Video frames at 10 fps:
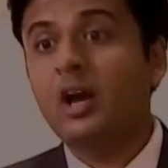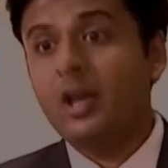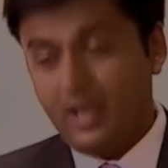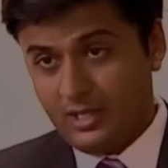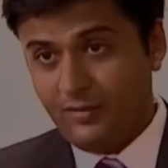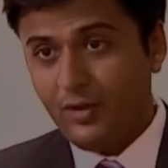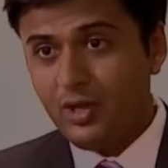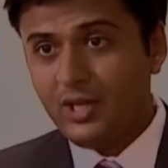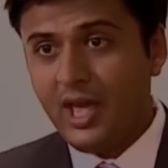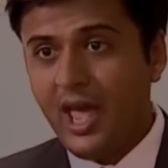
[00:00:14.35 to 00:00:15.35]
Yes, of
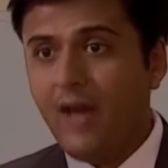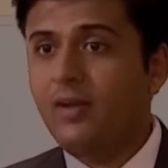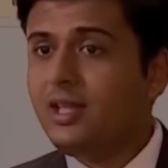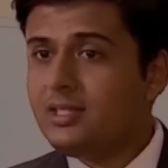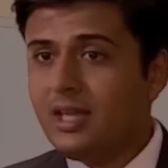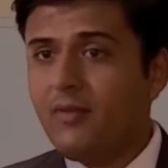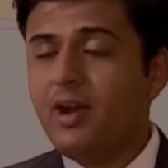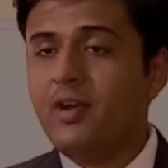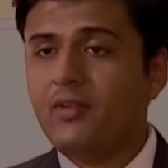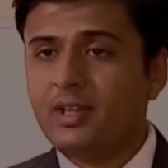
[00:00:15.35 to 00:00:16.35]
course I have. Let's see a
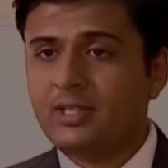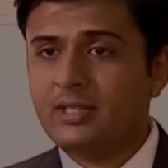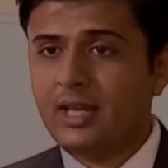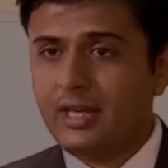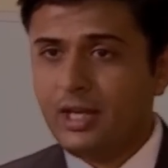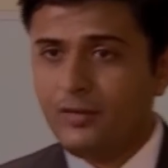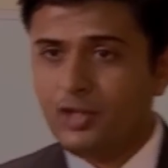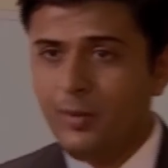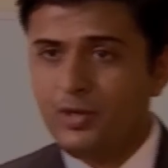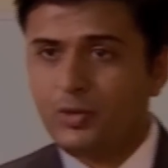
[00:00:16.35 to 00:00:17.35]
very interesting technique of
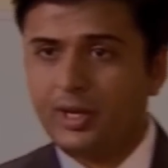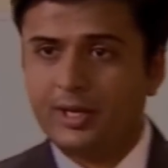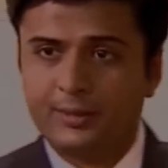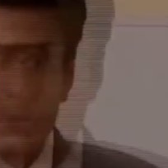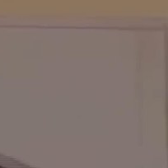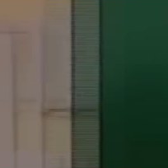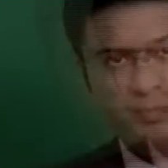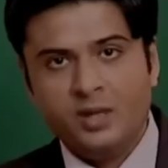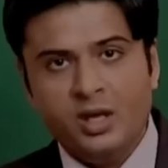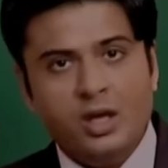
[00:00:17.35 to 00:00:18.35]
geometry.
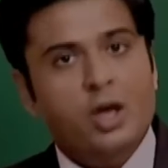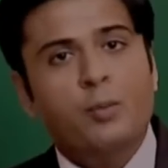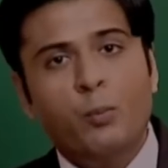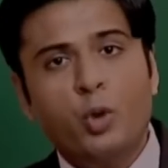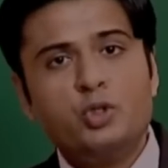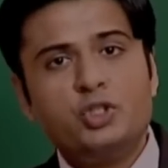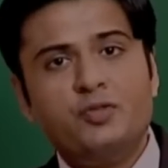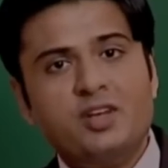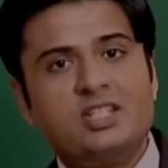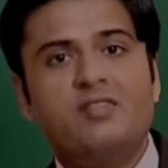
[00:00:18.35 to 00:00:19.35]
Most of
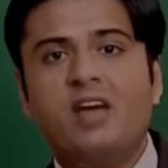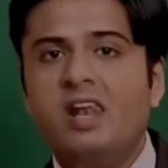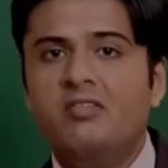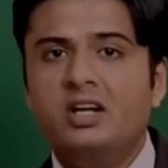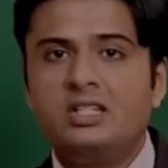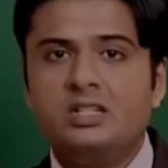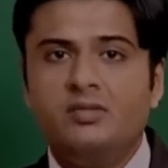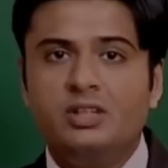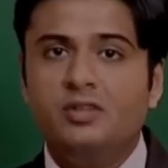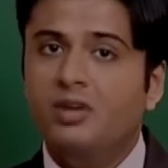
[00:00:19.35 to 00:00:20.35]
us are well versed
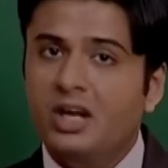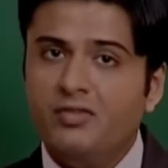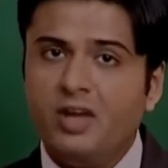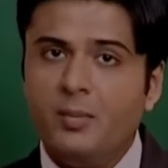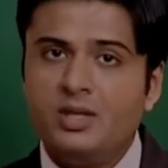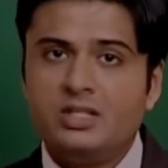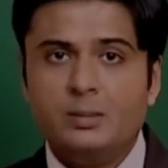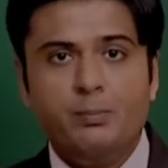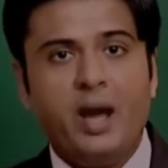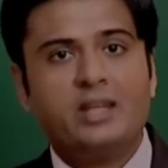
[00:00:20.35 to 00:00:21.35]
with the world famous
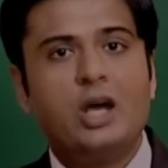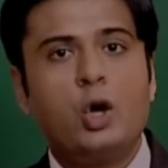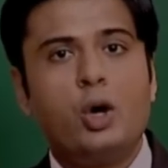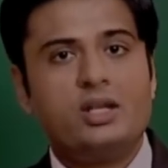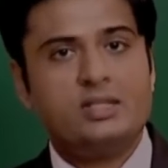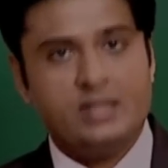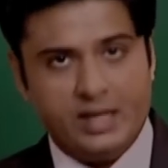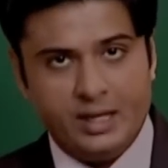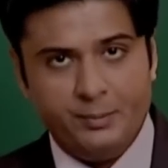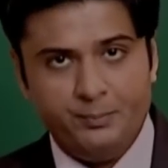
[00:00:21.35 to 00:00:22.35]
Pythagoras
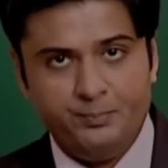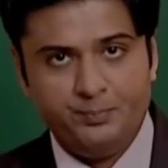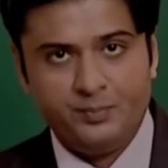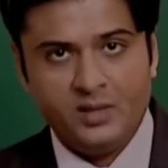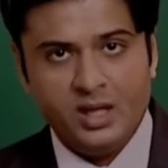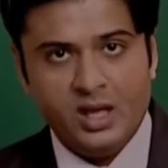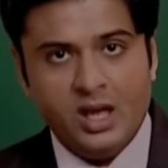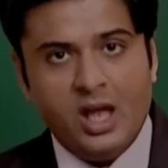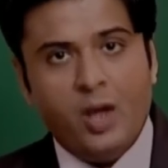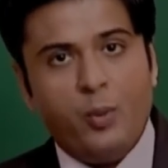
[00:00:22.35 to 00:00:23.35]
Theorem.
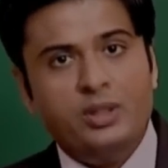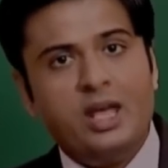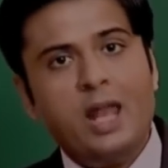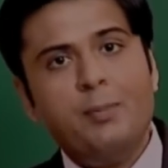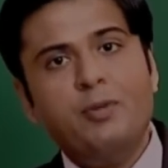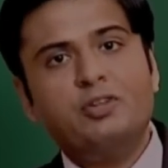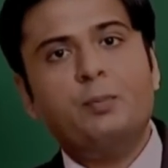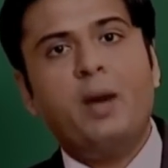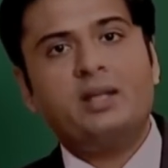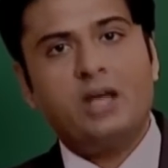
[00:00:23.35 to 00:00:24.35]
With the help of the
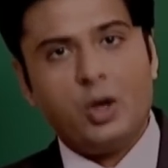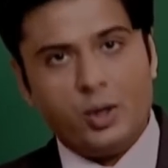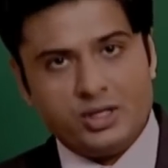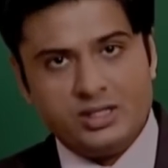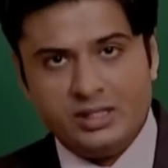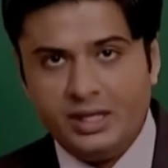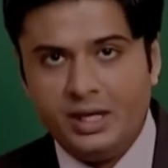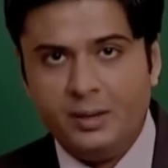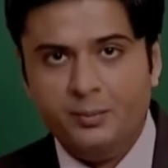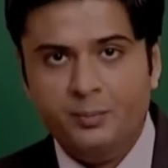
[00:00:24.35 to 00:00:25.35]
Pythagoras
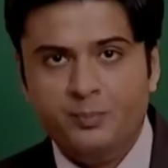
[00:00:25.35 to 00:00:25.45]
Theorem,